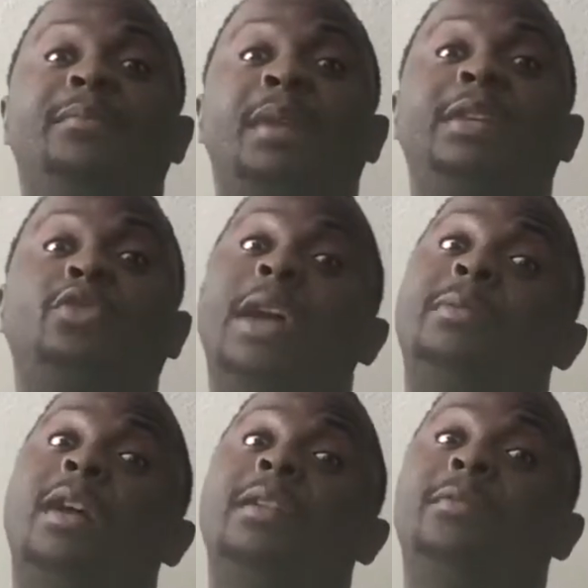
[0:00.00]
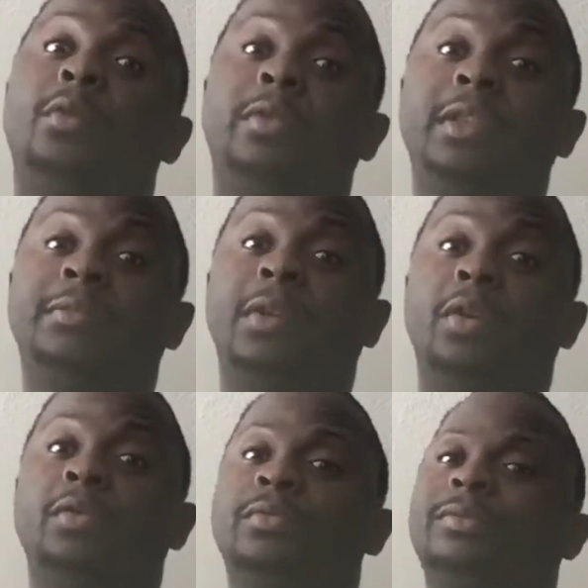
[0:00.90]
My tripod for this
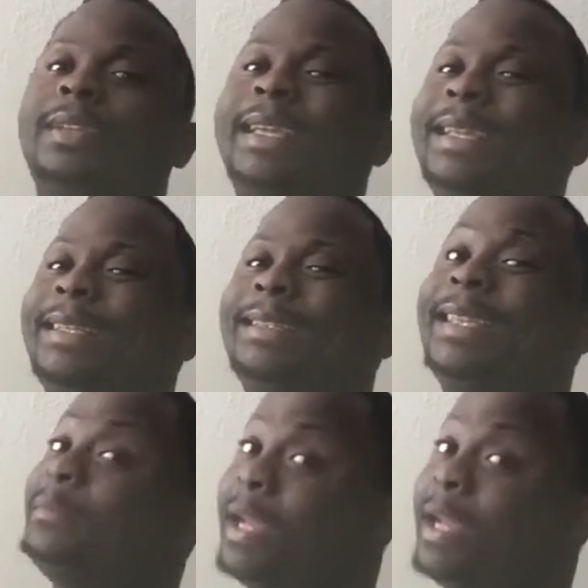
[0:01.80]
phone is in